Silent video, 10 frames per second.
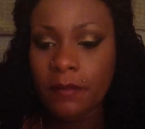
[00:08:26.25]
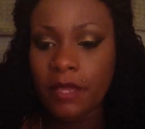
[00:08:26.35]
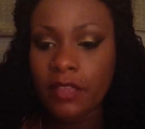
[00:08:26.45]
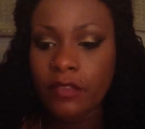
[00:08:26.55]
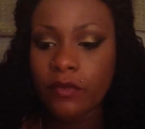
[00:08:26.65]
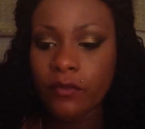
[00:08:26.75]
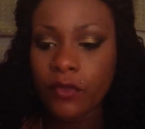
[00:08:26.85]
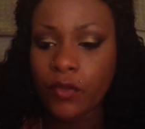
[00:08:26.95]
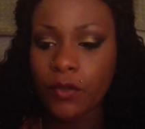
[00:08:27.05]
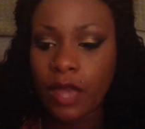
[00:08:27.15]
in the
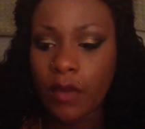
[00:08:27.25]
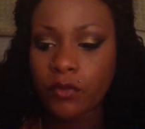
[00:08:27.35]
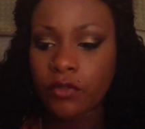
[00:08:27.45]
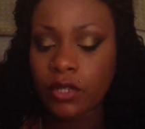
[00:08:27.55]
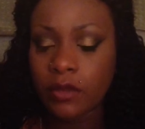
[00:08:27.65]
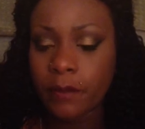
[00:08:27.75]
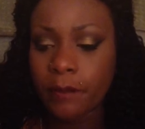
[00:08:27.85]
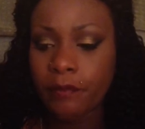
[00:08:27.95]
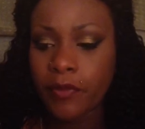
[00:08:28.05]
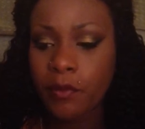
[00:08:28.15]
review, and I will